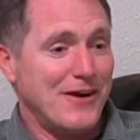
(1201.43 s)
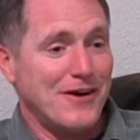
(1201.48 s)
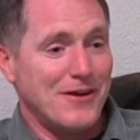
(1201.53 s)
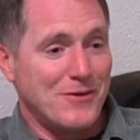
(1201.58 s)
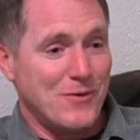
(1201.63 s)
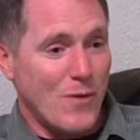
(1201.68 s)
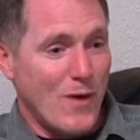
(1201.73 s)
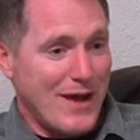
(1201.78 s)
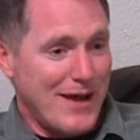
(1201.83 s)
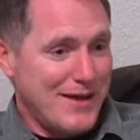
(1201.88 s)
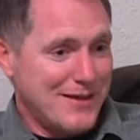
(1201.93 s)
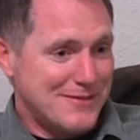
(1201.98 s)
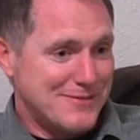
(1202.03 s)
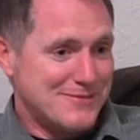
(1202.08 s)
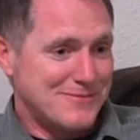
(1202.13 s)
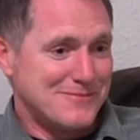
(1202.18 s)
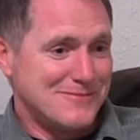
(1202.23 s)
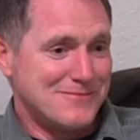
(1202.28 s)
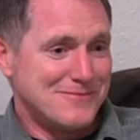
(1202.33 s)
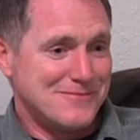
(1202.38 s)
there and wait.
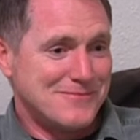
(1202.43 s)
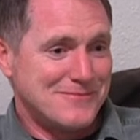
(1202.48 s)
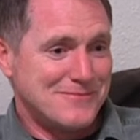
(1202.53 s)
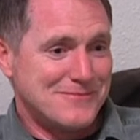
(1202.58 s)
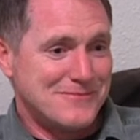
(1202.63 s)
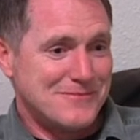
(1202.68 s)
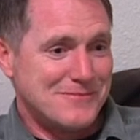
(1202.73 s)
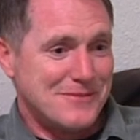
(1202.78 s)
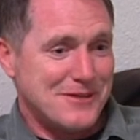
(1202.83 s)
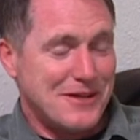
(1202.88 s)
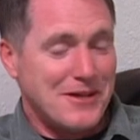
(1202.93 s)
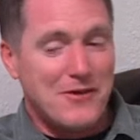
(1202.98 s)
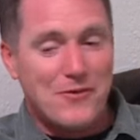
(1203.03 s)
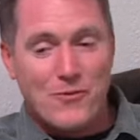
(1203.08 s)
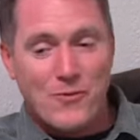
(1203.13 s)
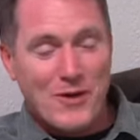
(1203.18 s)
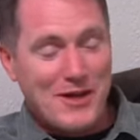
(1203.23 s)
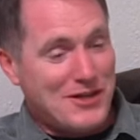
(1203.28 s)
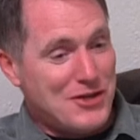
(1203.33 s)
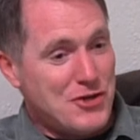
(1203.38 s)

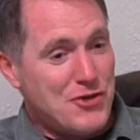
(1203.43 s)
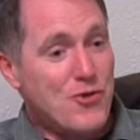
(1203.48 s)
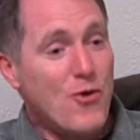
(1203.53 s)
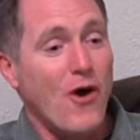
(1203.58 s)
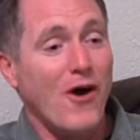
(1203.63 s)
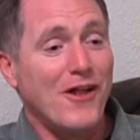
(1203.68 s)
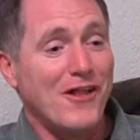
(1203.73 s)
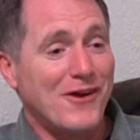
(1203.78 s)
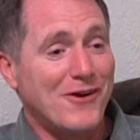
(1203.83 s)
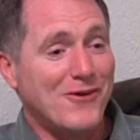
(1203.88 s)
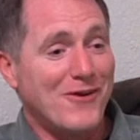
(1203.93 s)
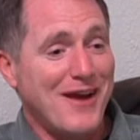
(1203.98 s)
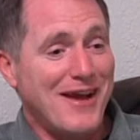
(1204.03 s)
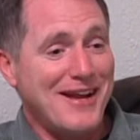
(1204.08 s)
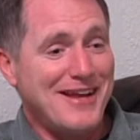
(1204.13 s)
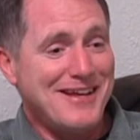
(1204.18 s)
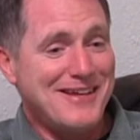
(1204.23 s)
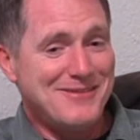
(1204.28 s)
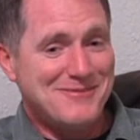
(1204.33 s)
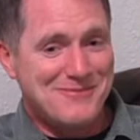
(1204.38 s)
When you all are
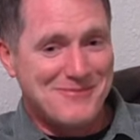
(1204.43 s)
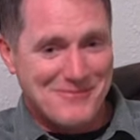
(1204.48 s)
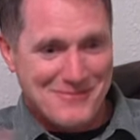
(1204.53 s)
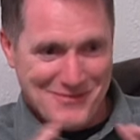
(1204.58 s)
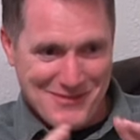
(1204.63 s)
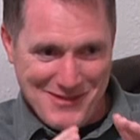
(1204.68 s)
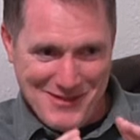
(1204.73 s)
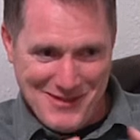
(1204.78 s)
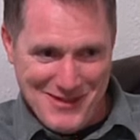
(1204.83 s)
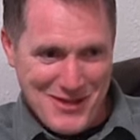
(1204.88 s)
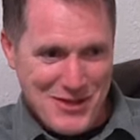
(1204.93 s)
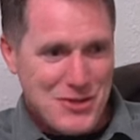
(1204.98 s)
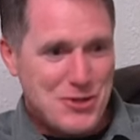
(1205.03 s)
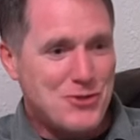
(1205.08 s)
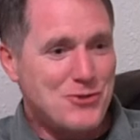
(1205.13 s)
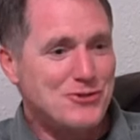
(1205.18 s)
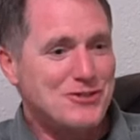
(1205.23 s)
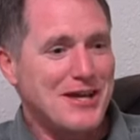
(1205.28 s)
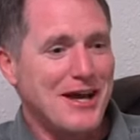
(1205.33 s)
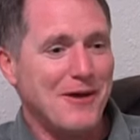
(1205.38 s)
ready,
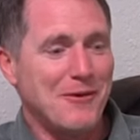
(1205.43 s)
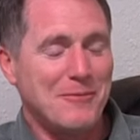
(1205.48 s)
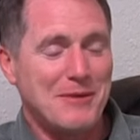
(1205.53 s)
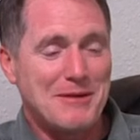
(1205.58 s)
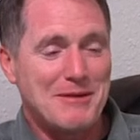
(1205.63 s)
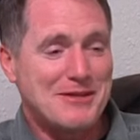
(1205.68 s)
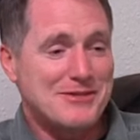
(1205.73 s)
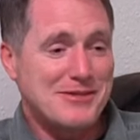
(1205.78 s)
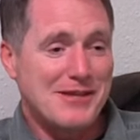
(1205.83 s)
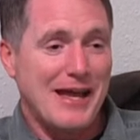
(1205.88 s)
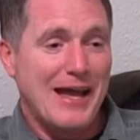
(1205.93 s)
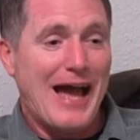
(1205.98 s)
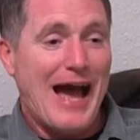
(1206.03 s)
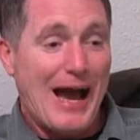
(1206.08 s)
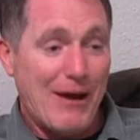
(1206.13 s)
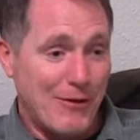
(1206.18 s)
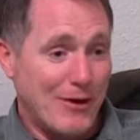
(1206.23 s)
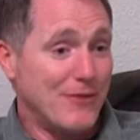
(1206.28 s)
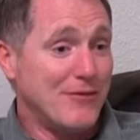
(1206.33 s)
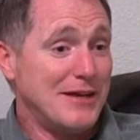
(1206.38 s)
you tell me because
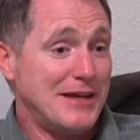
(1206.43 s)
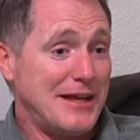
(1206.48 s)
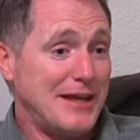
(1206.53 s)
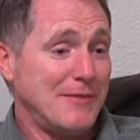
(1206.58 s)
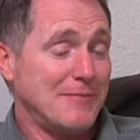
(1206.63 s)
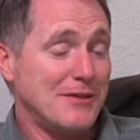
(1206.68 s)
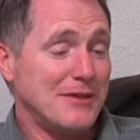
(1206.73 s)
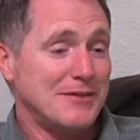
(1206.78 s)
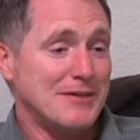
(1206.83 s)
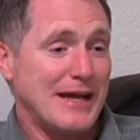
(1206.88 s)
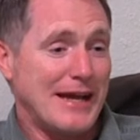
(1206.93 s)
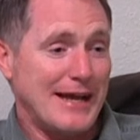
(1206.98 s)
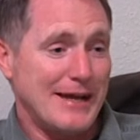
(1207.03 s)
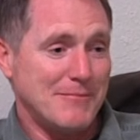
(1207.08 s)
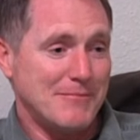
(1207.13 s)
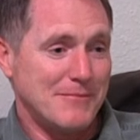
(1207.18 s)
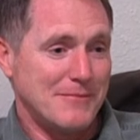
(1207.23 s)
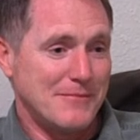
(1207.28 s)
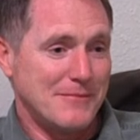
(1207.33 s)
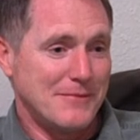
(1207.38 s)
I want to redeem the
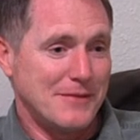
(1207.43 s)
time.